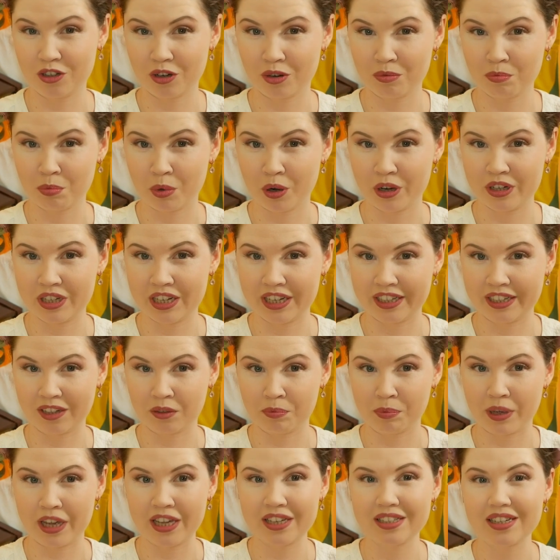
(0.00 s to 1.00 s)
John Boyd a
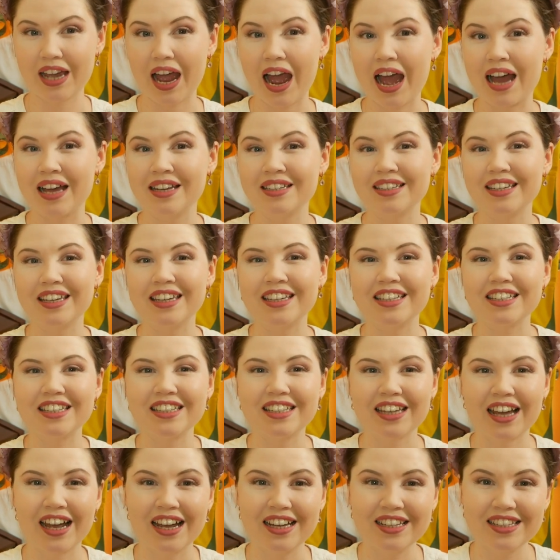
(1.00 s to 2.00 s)
little bit, and
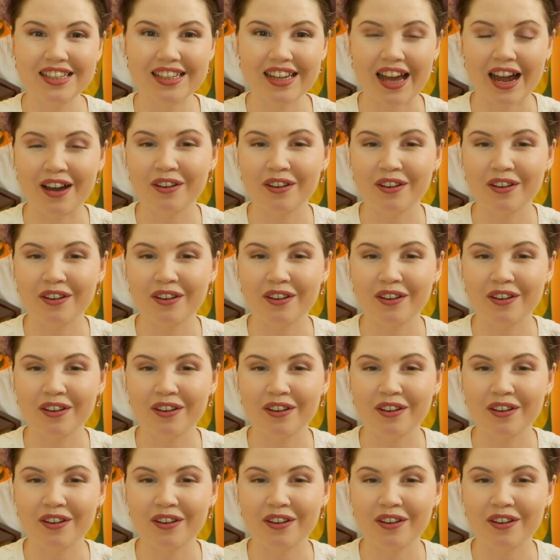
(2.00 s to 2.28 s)
it turns